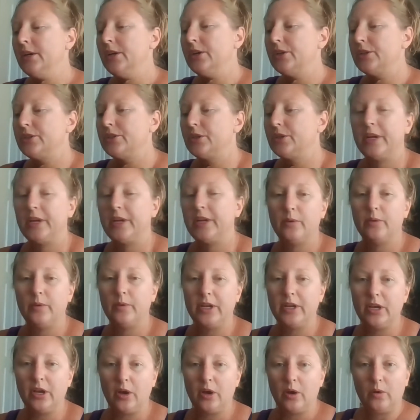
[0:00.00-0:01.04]
So here we
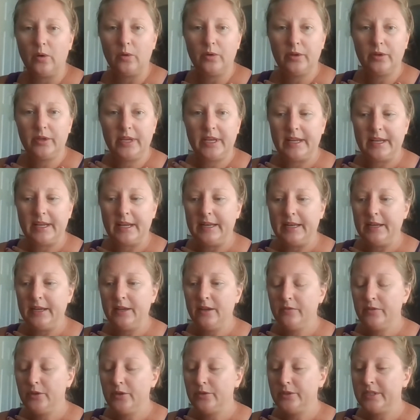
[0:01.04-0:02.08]
go. Get any
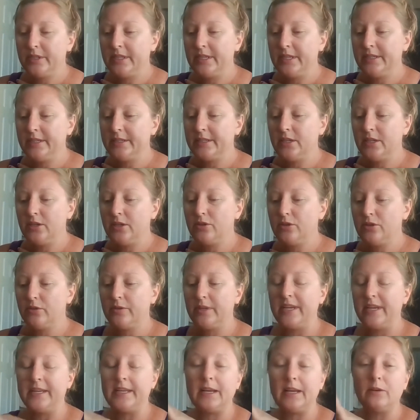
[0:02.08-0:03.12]
of those things that you don't
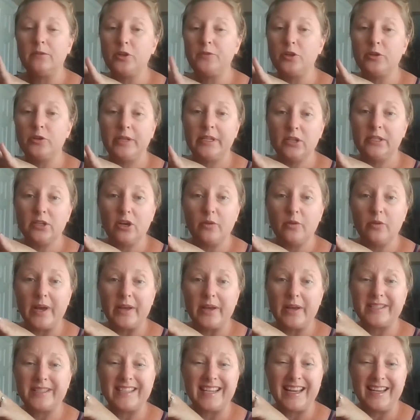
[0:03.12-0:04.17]
need. Now, if you need to go
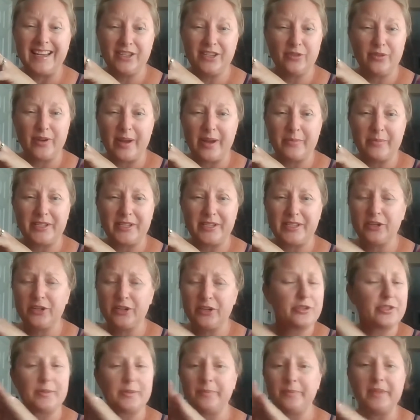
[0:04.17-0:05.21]
outside to grab a stick or
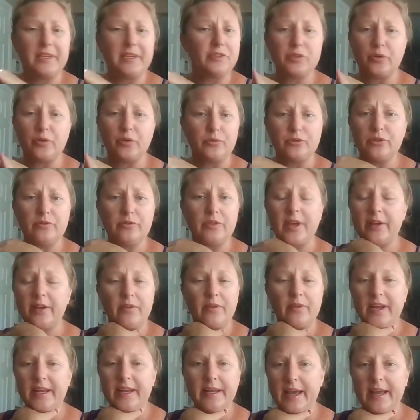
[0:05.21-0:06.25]
something, don't do that
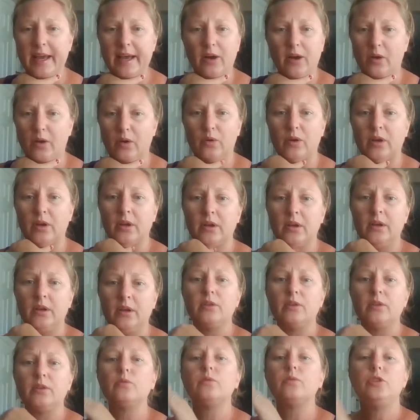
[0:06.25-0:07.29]
right now.
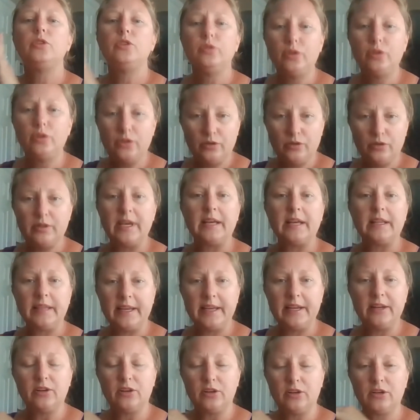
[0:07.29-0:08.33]
You can do that
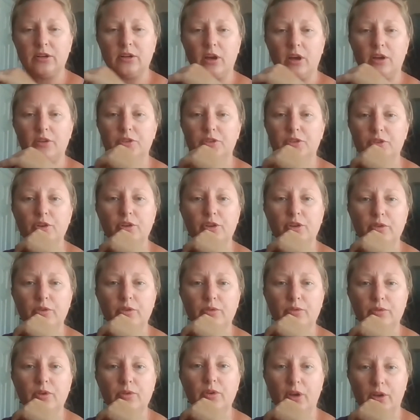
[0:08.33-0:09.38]
later. I'll show
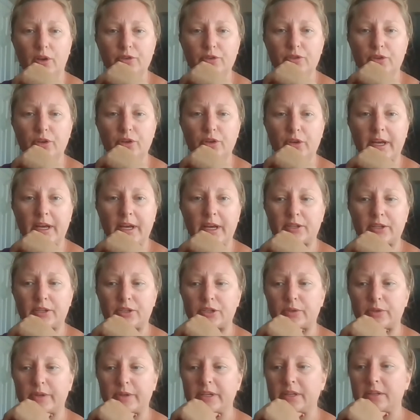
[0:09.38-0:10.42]
you how to
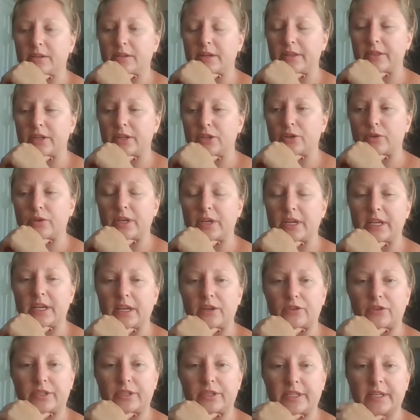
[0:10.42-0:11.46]
do it. And then you can get
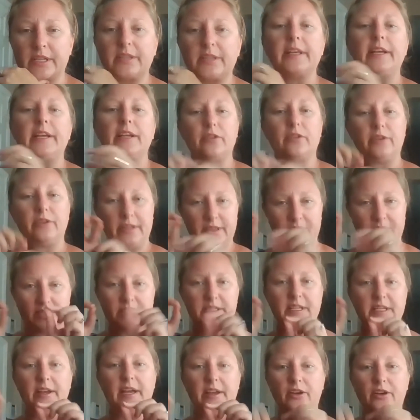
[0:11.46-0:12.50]
your stick later and then
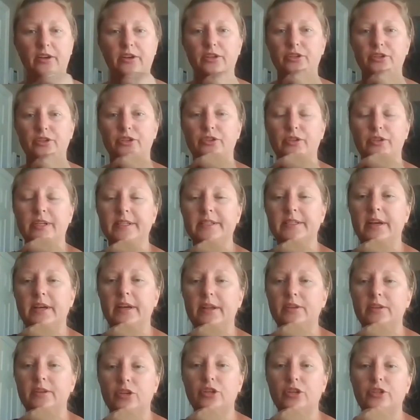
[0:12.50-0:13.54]
tie all your strings
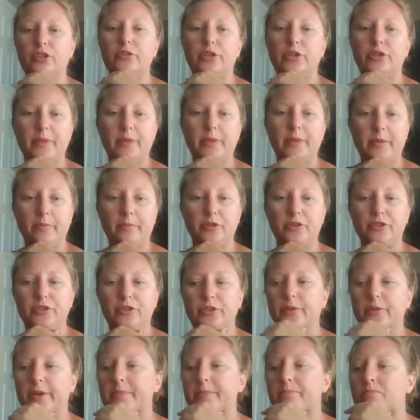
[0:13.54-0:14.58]
on or glue your papers to it.